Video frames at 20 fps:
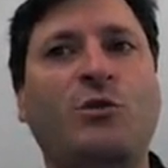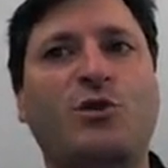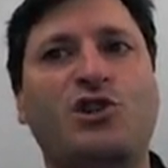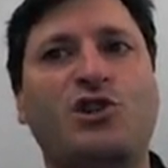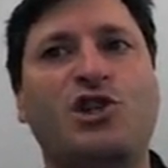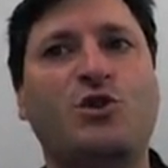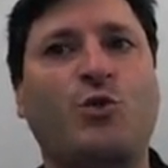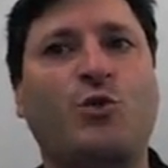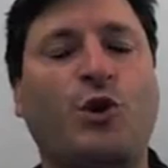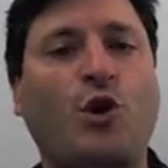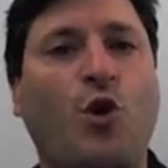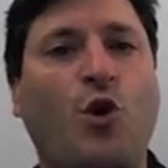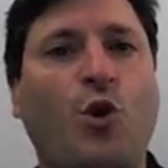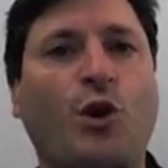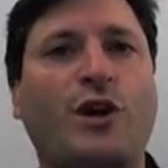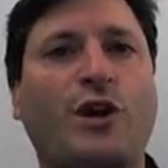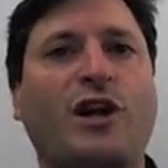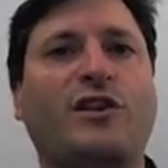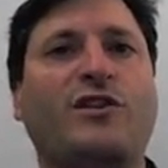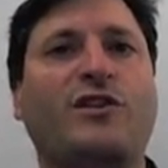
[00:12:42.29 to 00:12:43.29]
was just
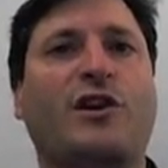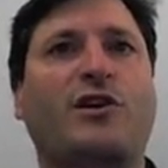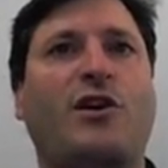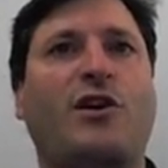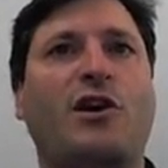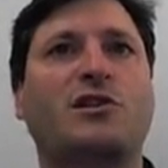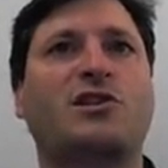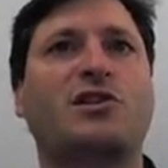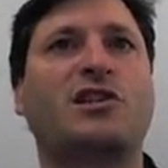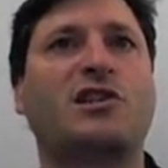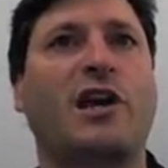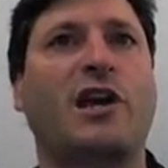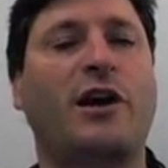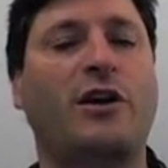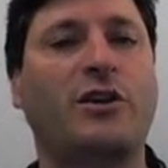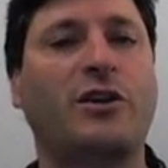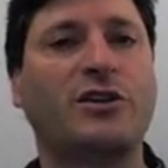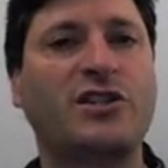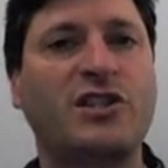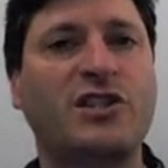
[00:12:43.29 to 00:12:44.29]
recording their card
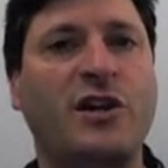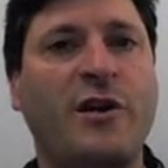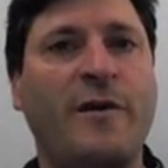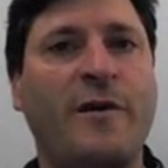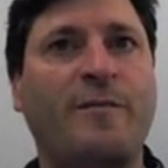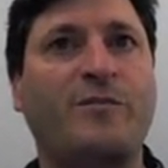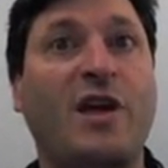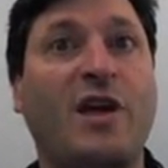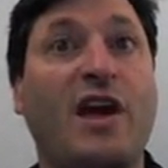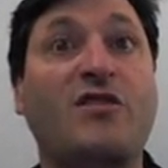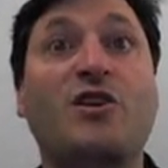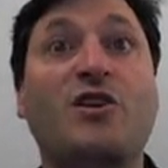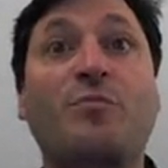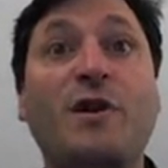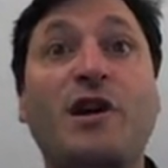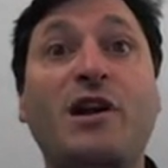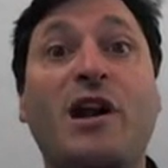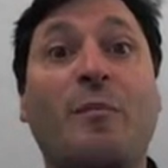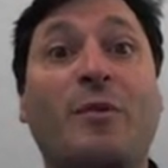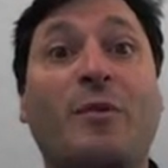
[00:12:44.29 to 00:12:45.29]
details and their
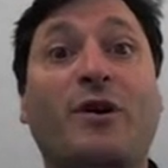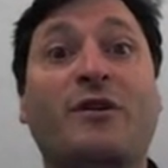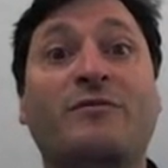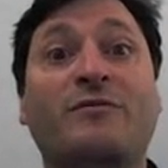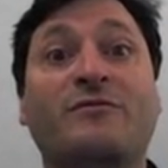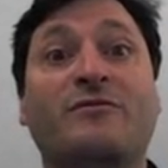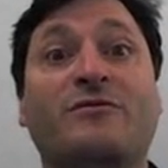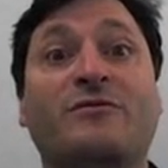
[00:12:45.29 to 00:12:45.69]
PIN number.